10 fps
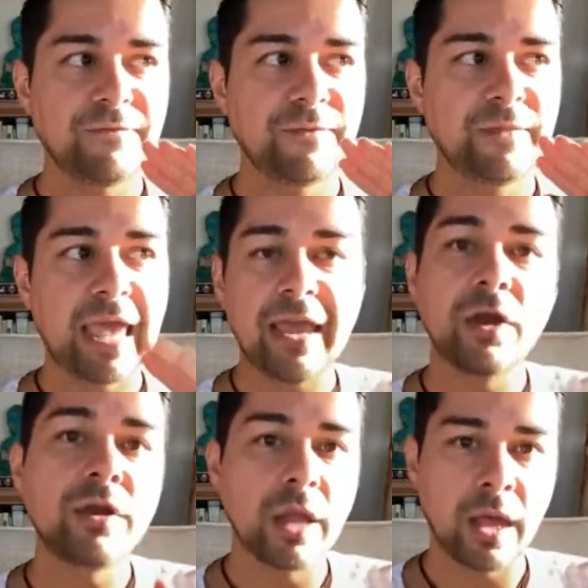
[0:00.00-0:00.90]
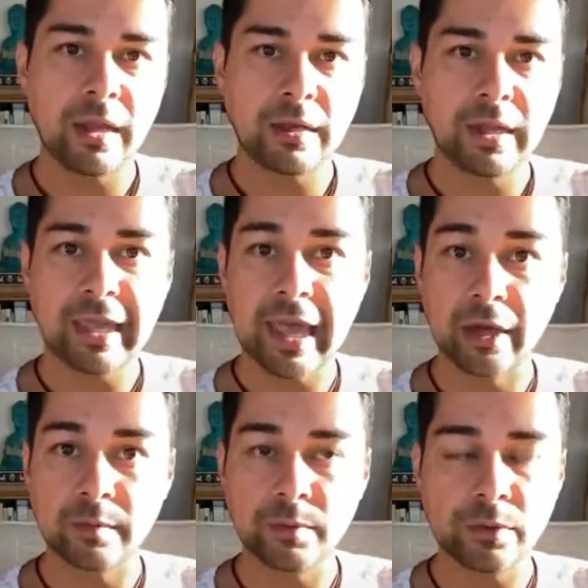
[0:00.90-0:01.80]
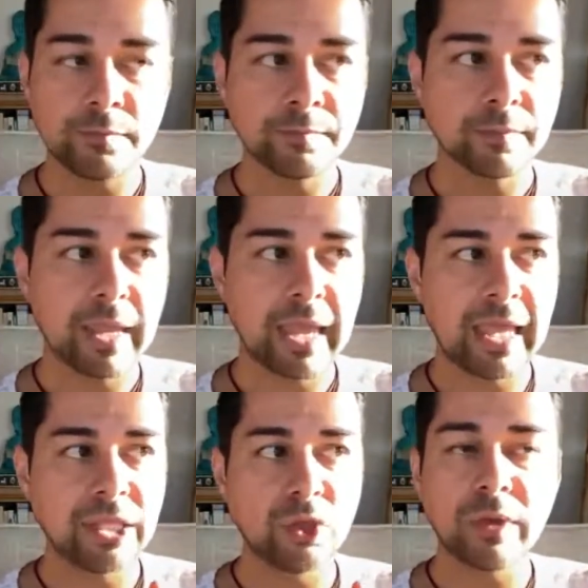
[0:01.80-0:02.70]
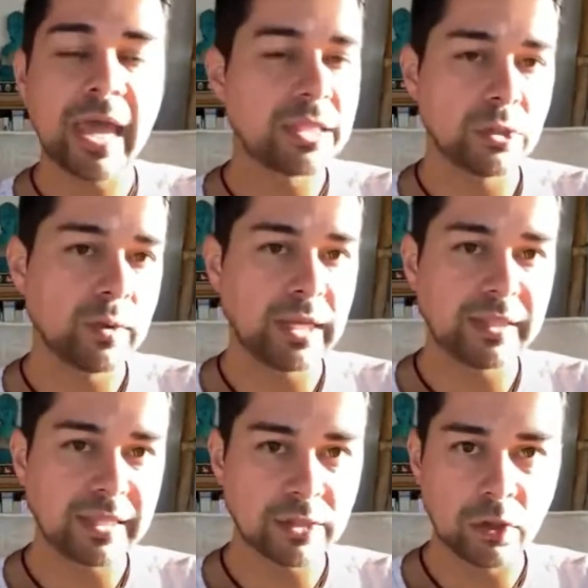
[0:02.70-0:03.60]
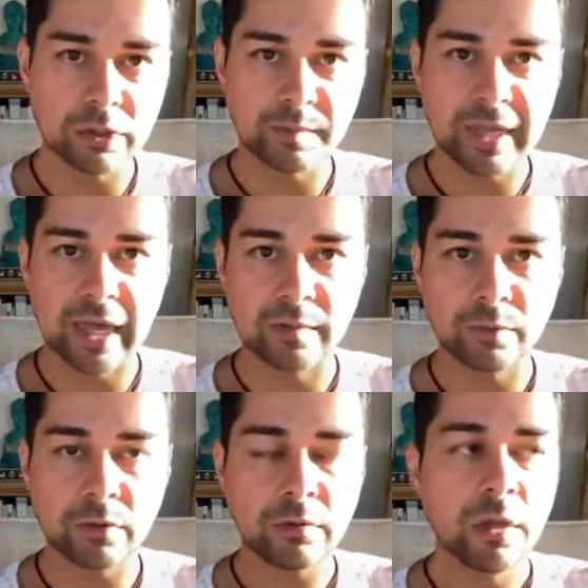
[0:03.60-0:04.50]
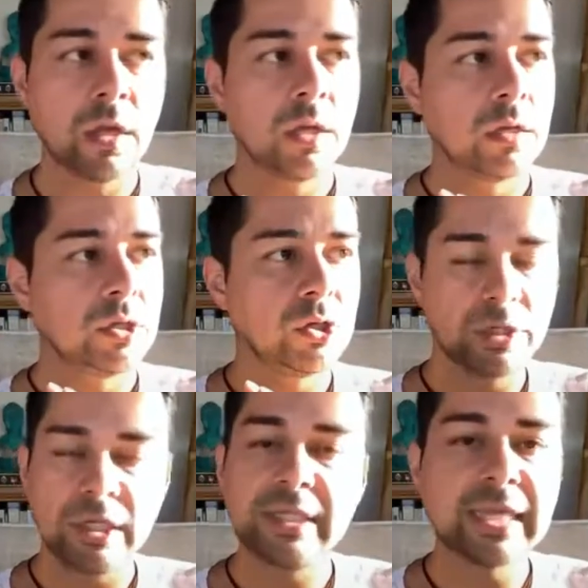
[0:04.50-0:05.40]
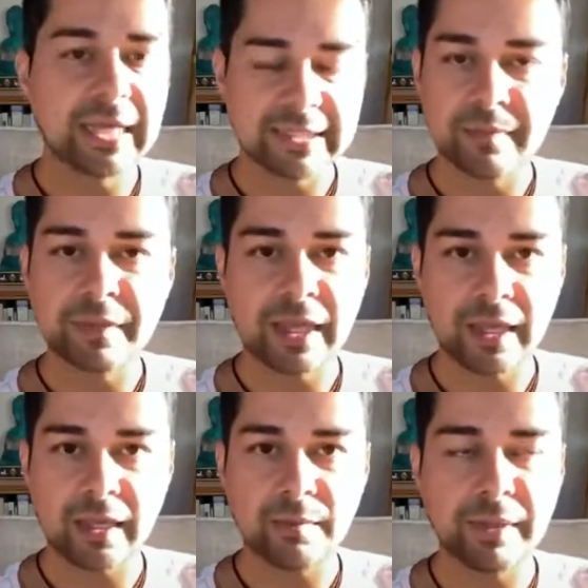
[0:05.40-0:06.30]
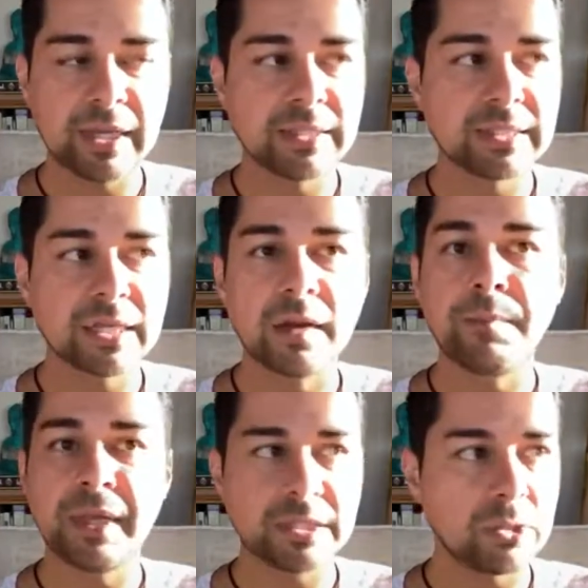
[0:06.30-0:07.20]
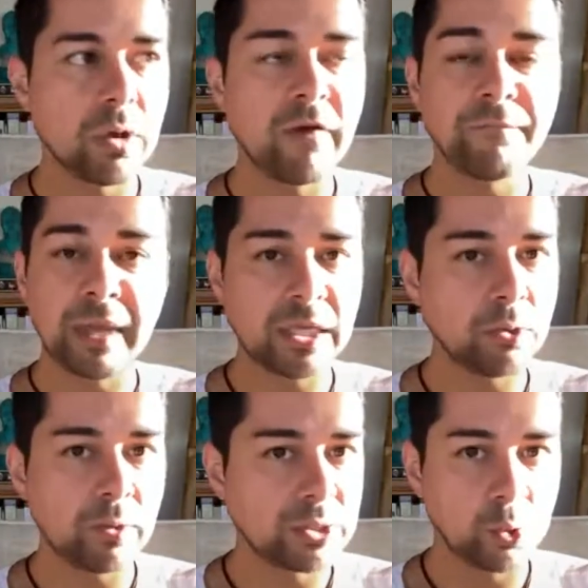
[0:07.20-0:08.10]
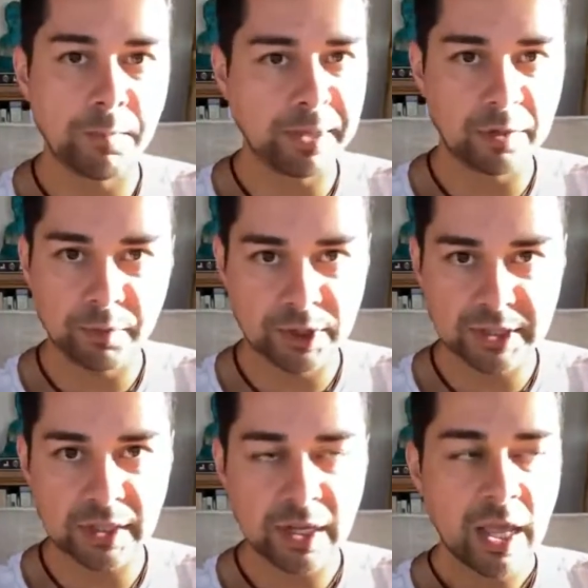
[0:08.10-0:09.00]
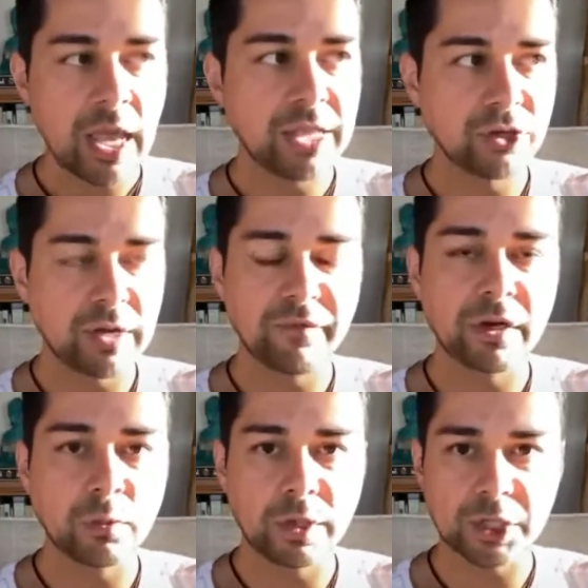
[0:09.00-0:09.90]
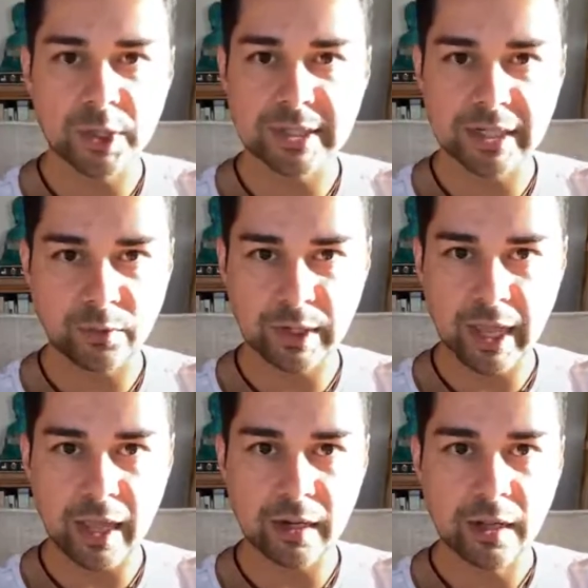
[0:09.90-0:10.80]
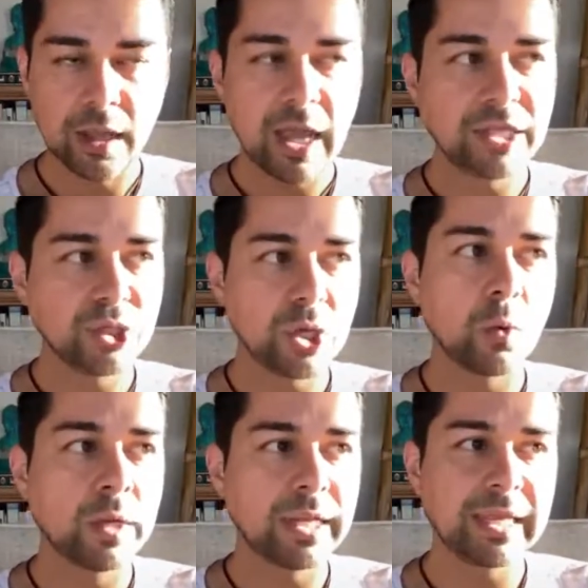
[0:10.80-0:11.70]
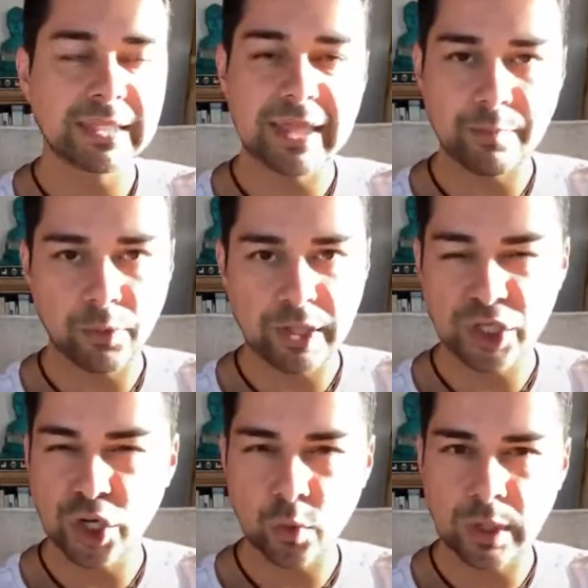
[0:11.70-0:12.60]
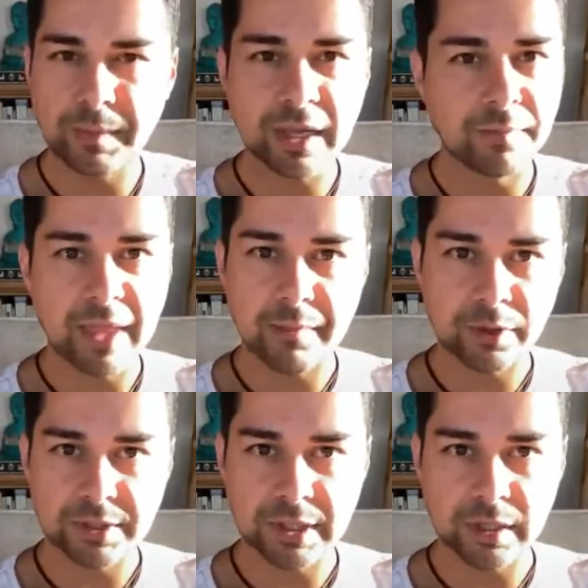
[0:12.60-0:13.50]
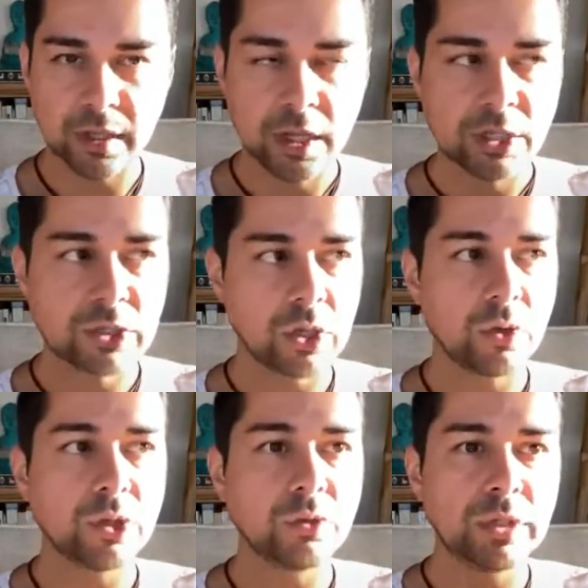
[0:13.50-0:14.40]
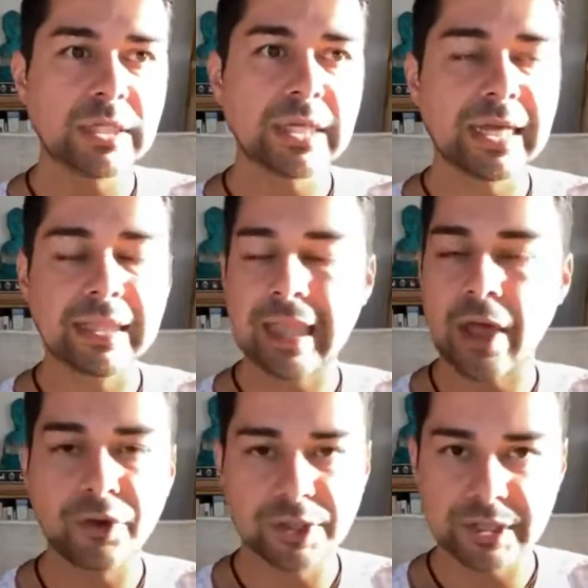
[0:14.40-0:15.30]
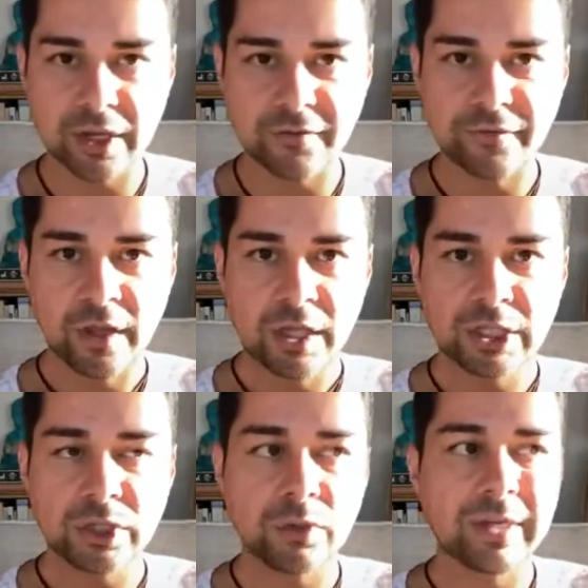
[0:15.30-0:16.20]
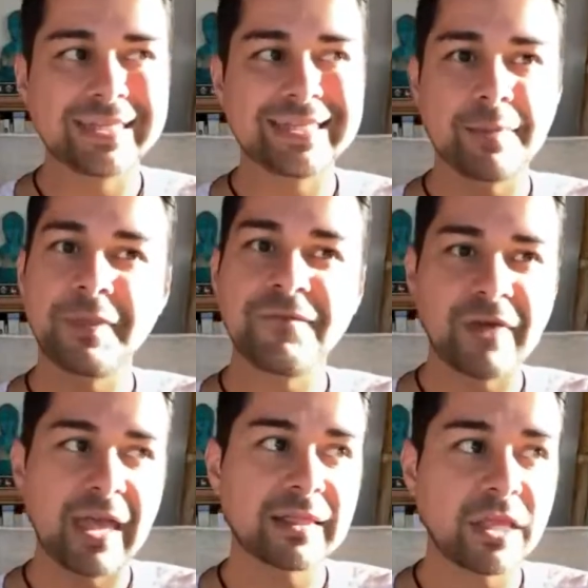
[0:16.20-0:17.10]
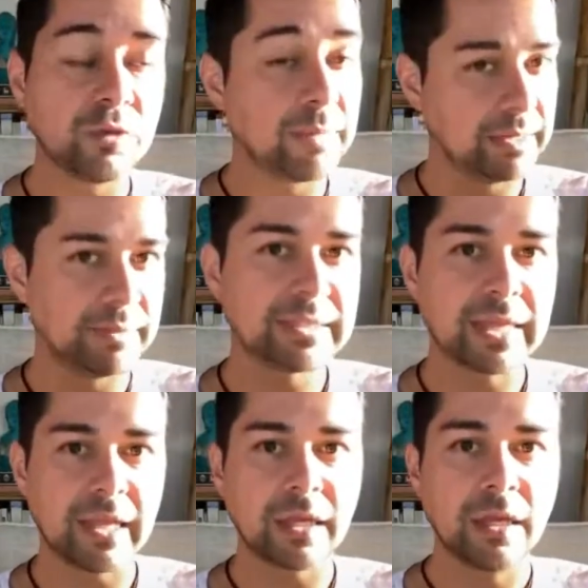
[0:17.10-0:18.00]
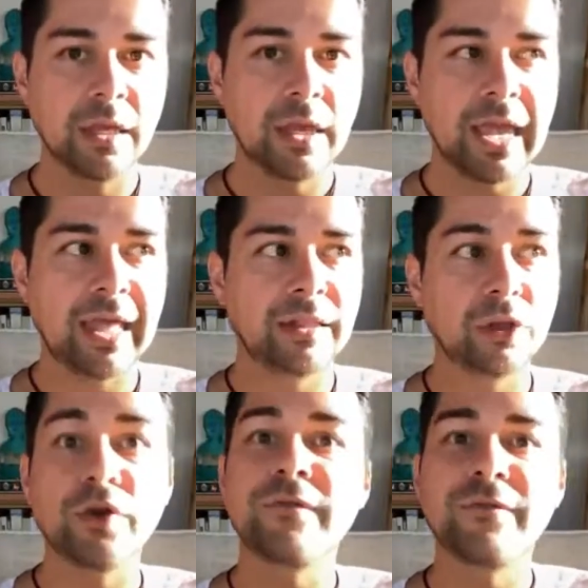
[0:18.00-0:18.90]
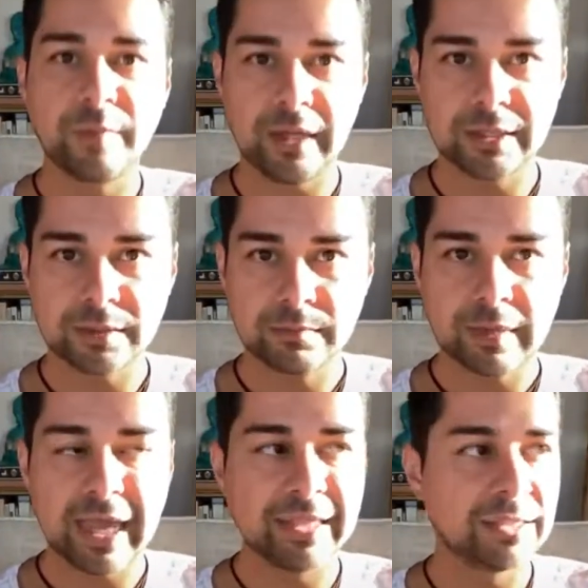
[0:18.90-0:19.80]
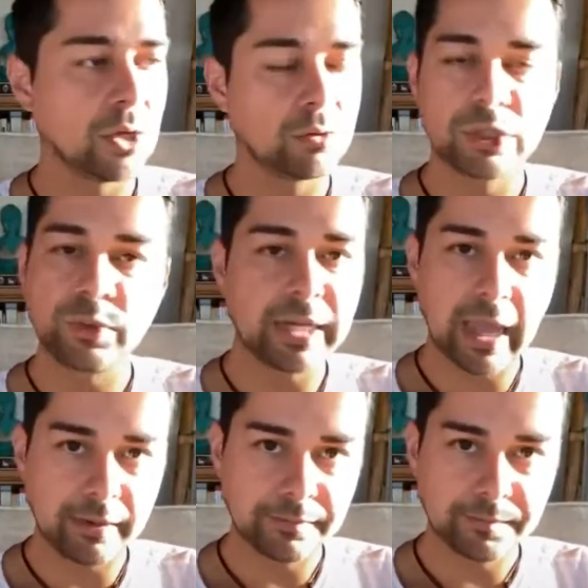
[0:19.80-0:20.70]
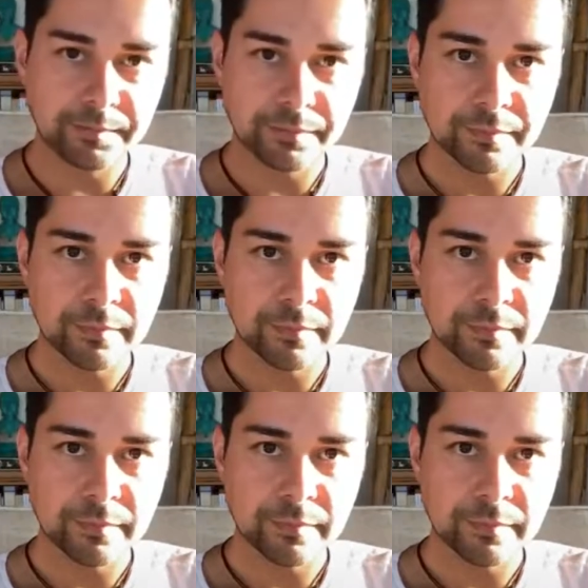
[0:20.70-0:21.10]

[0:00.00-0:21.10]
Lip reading: If they are not accountable and you can't do anything to hold them accountable, you need to accept the hit, because it's going to piss you off, make you into a bitter person, and you're never going to want to trust anyone again. And you don't want to get to that point. You don't want to become that person. So you need to allow yourself to accept the fact that you made a mistake and learn from it, and don't do it again.